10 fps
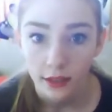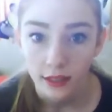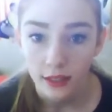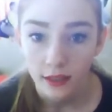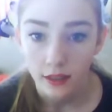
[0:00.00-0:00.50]

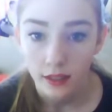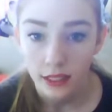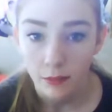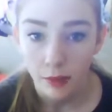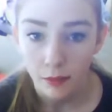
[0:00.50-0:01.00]
Like, it
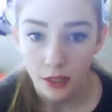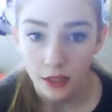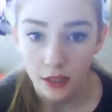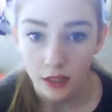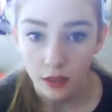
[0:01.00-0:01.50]
didn't make my
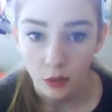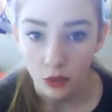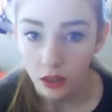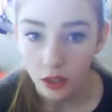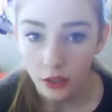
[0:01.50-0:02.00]
skin oily